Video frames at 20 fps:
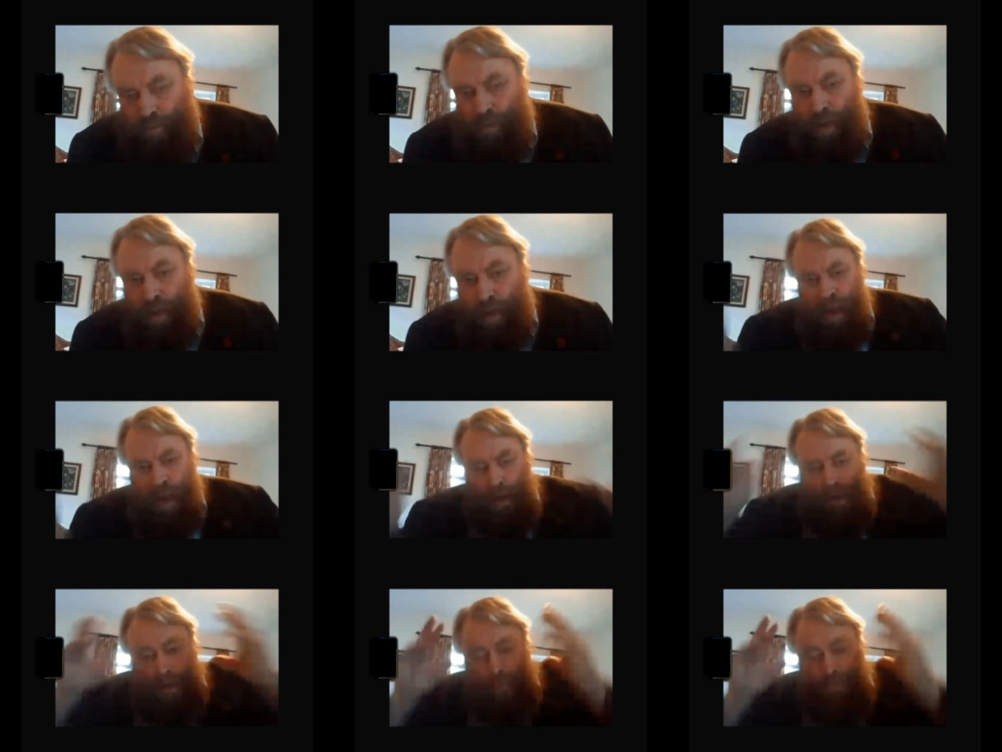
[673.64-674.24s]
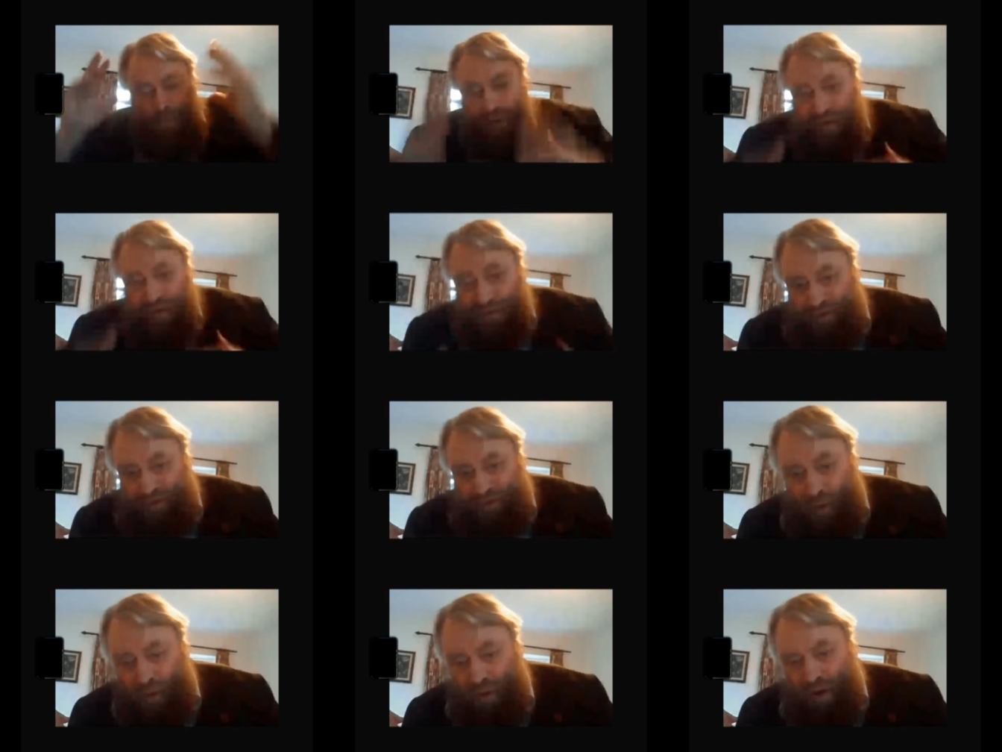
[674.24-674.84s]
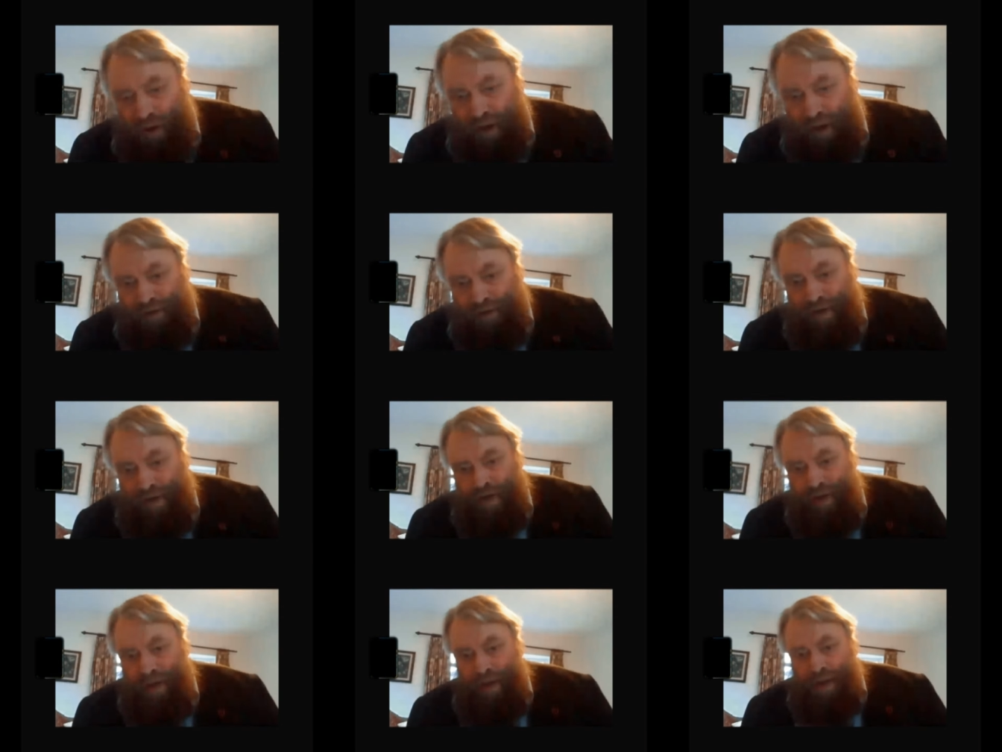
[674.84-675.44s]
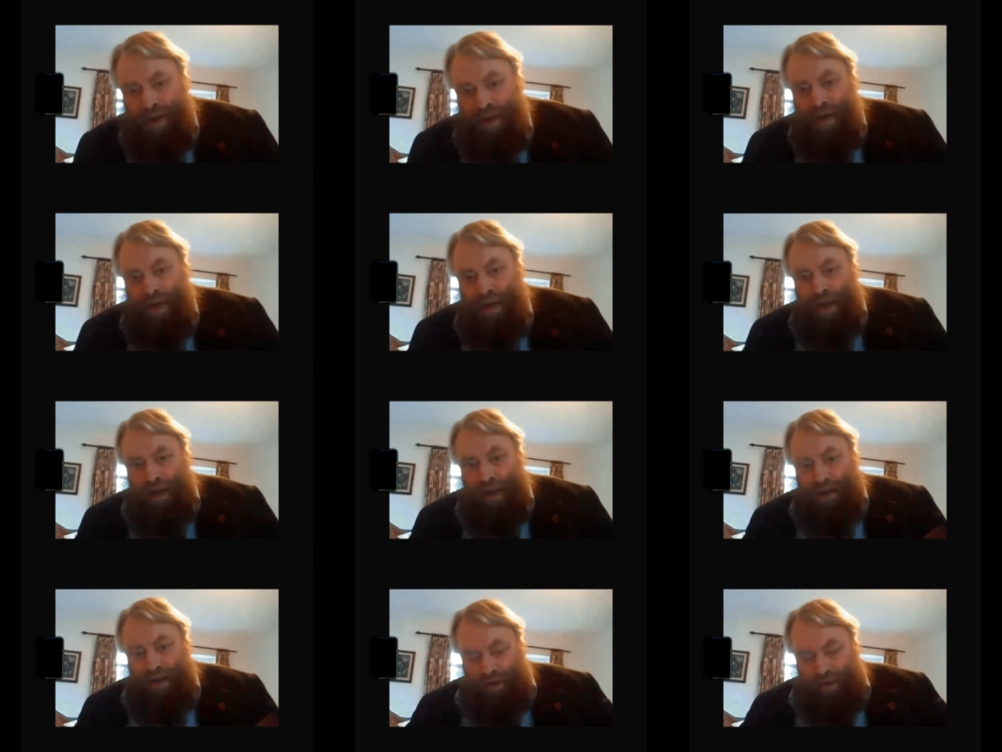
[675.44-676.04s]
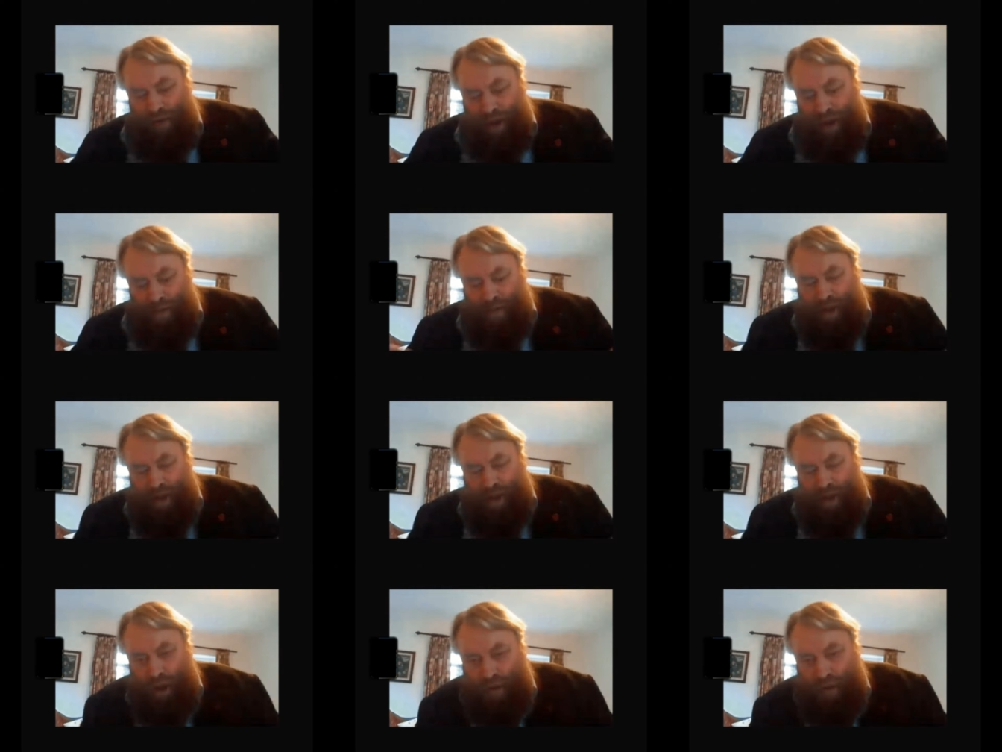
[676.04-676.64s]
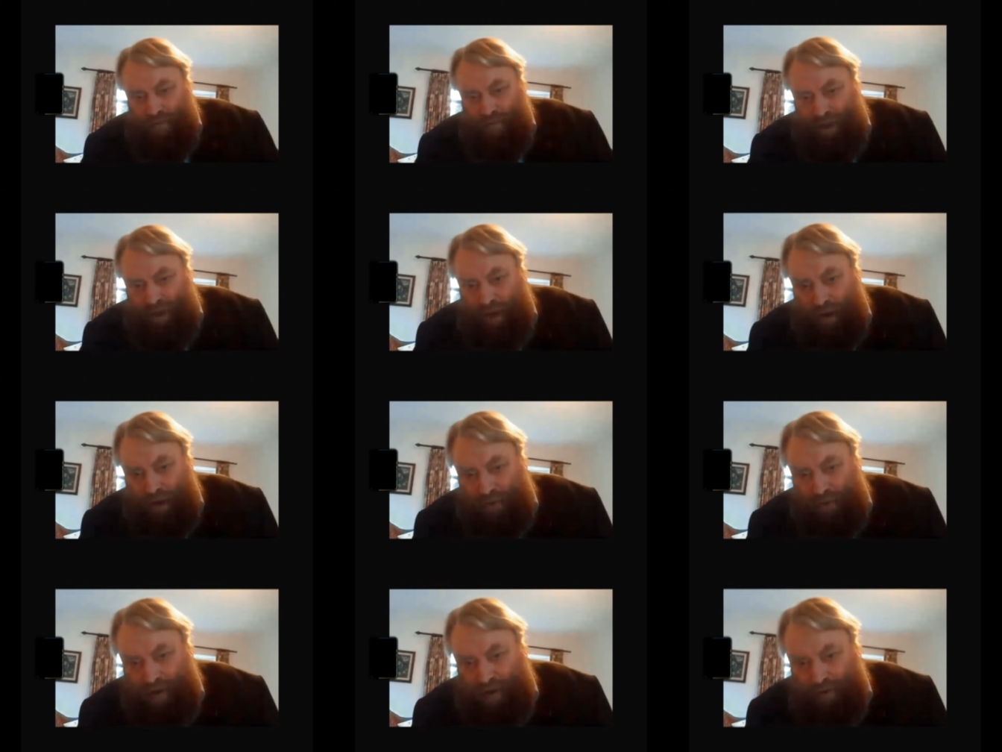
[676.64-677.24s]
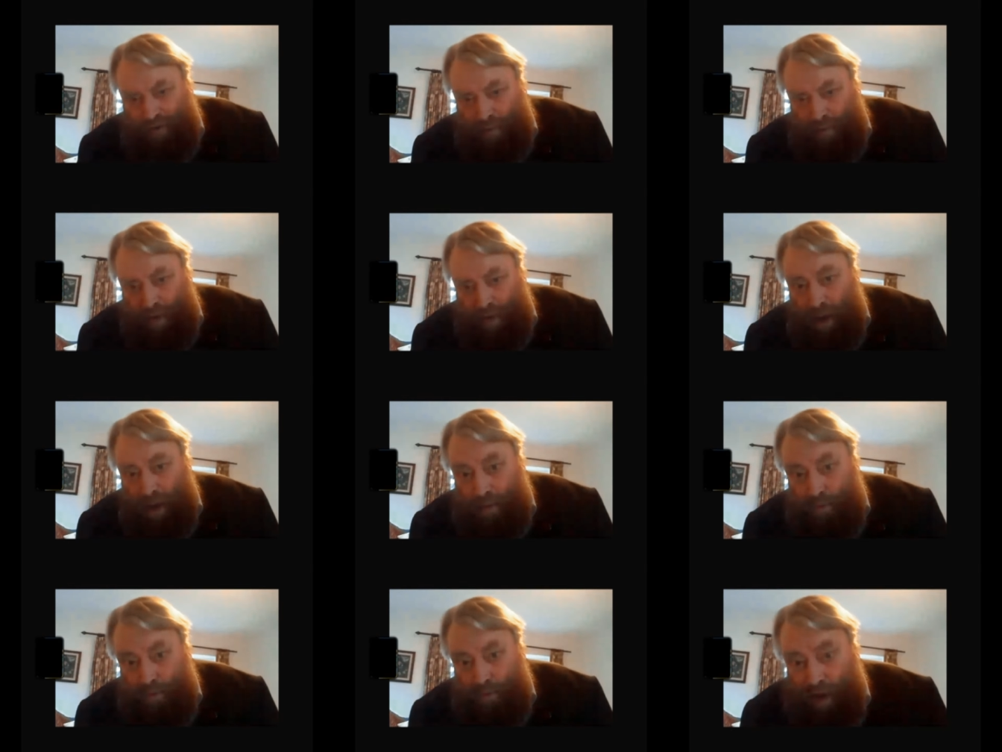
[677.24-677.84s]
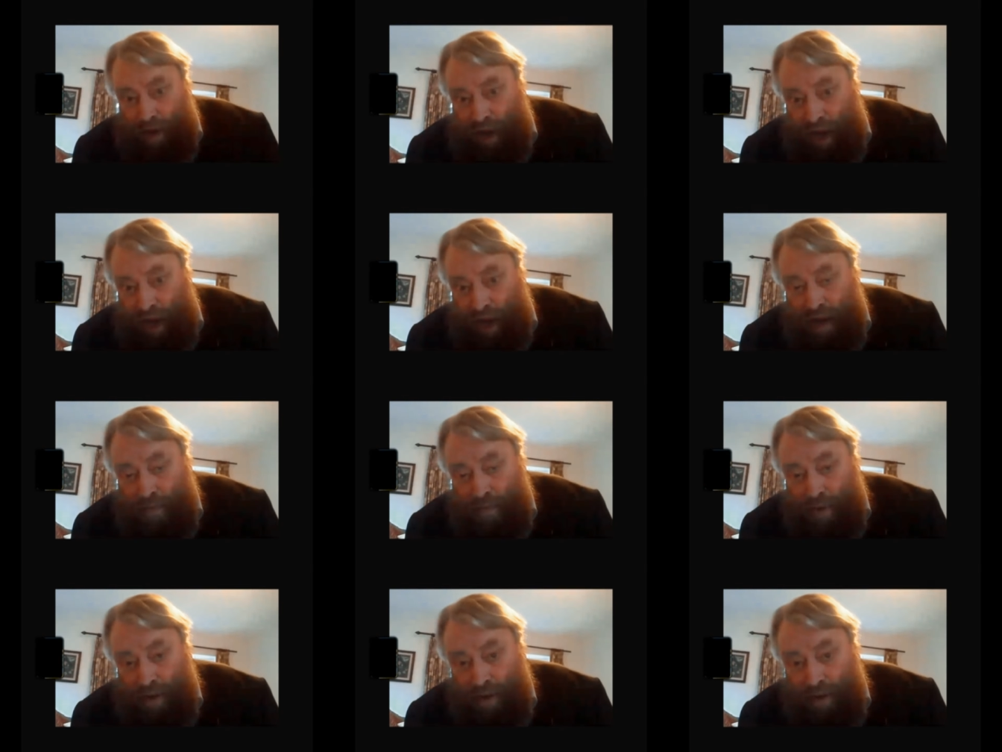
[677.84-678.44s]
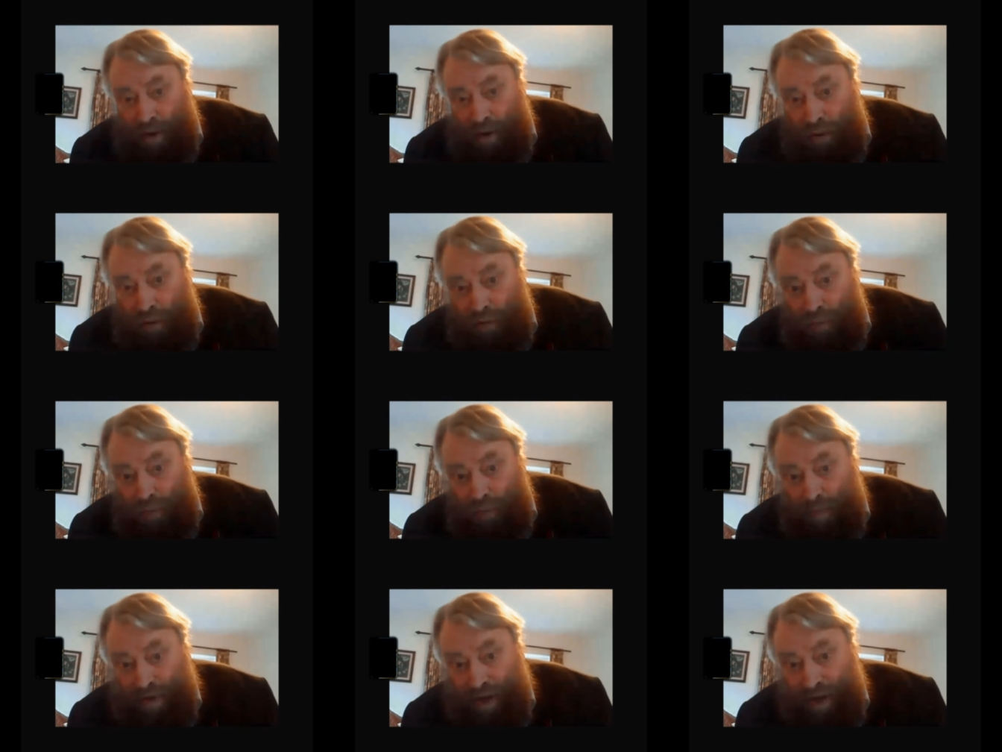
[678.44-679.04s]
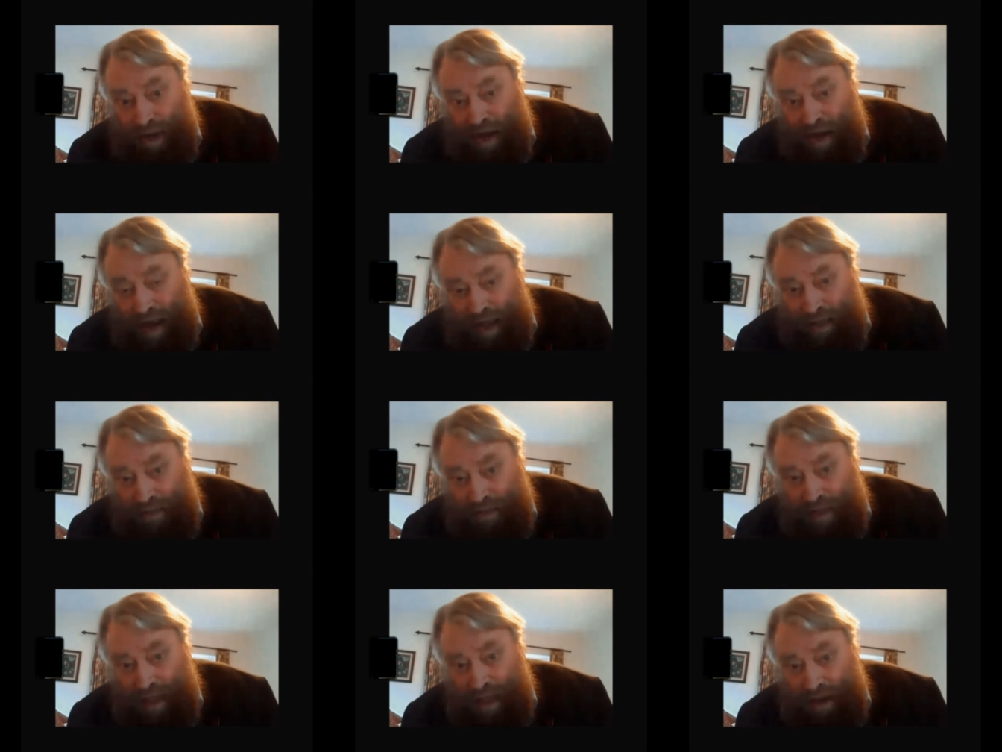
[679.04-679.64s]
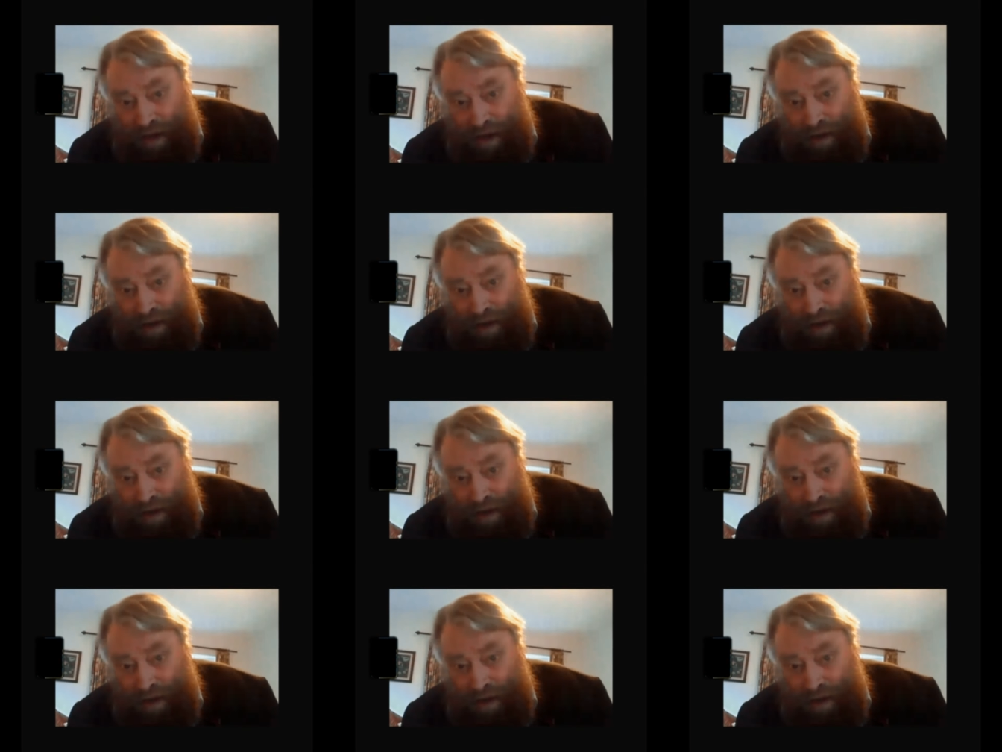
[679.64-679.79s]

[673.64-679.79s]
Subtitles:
And I put a shawl on and a great big overcoat over me and became an old woman like that,